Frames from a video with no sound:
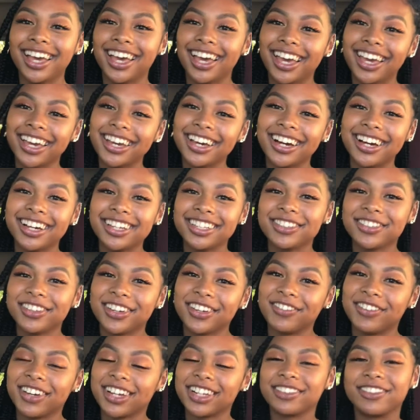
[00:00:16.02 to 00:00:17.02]
Hey guys,
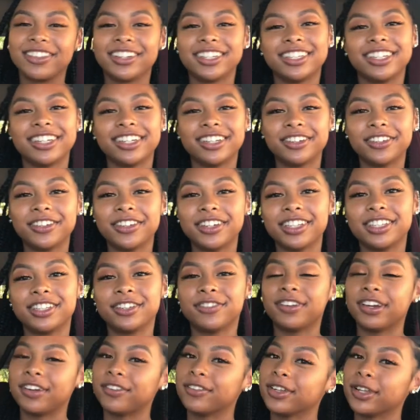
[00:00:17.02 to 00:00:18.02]
welcome back to my channel. It's your
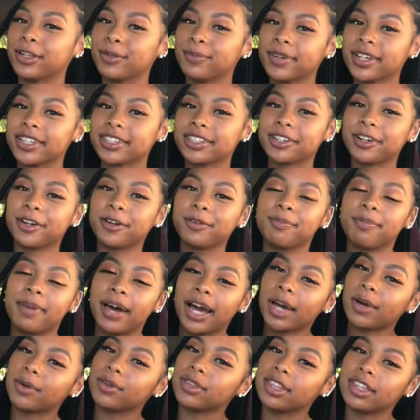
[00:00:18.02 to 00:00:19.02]
favorite little mixed girl
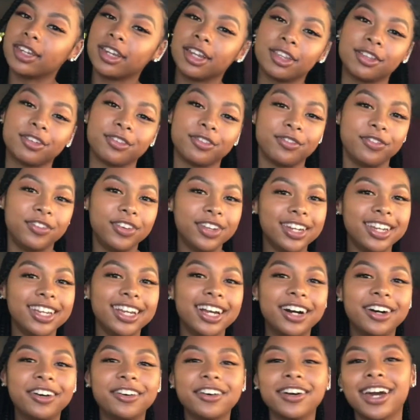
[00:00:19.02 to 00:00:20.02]
back with another
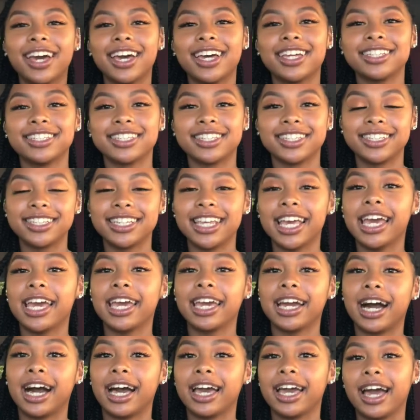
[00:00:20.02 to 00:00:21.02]
video, and today
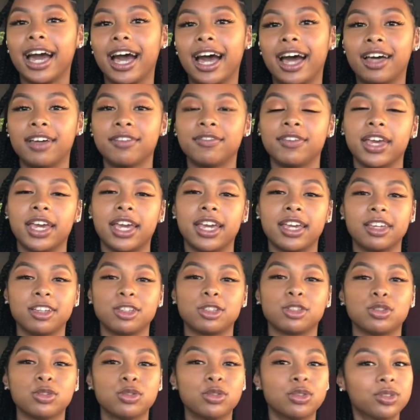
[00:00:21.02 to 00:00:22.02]
I have a
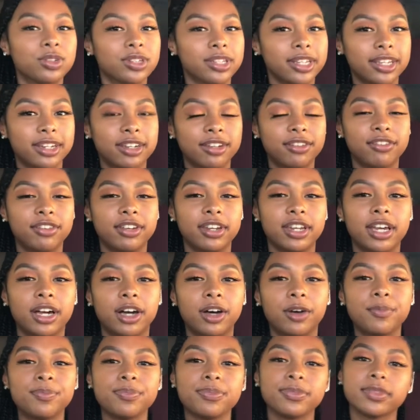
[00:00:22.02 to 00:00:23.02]
school related
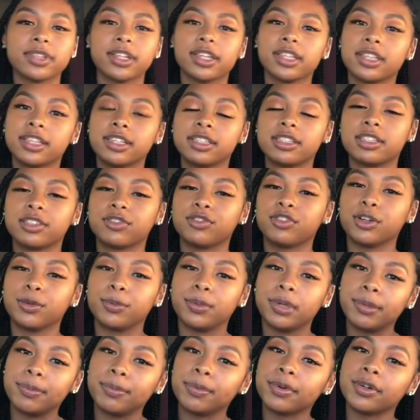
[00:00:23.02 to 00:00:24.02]
video. This is for
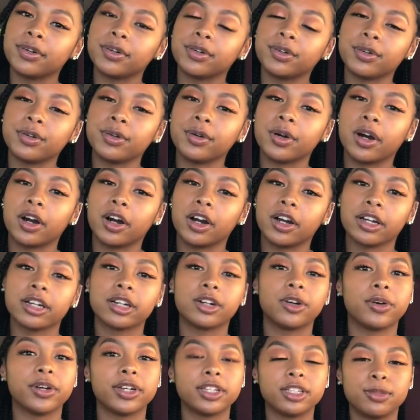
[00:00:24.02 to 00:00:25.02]
people who are
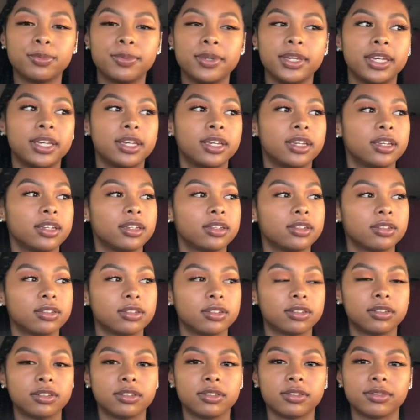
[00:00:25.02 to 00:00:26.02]
going to be,
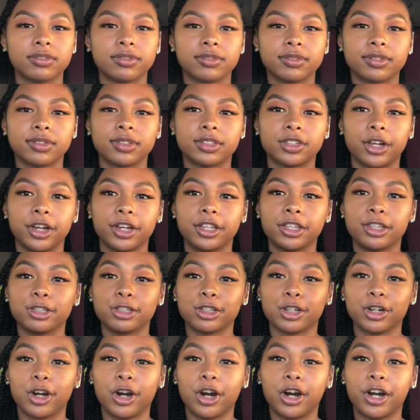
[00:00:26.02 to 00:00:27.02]
sorry, there's
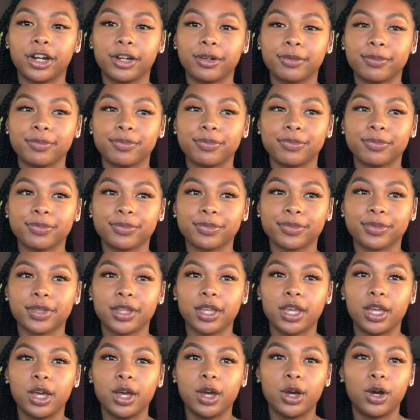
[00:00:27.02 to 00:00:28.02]
a car.
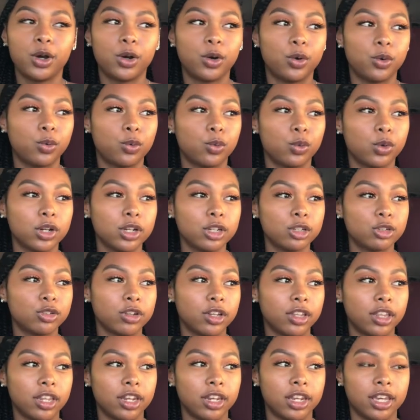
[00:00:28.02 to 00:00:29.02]
We're gonna try
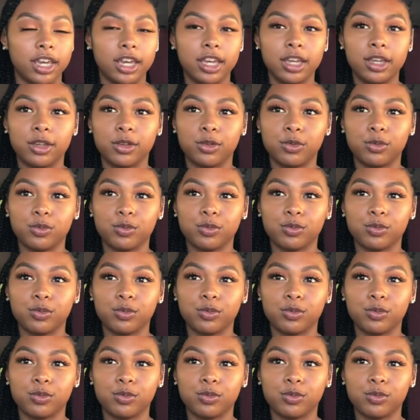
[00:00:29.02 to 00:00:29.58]
that again.